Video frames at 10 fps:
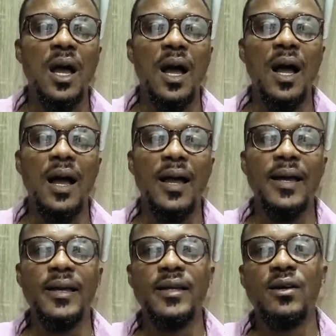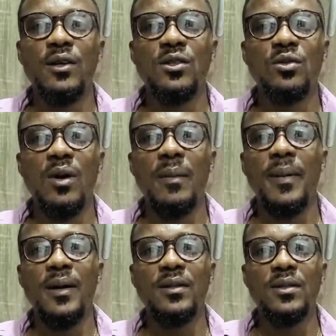I got to know
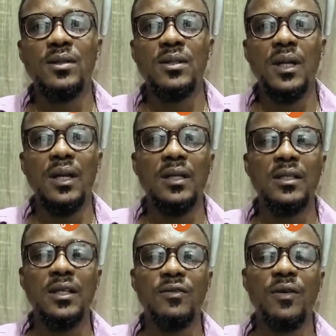about 10alytics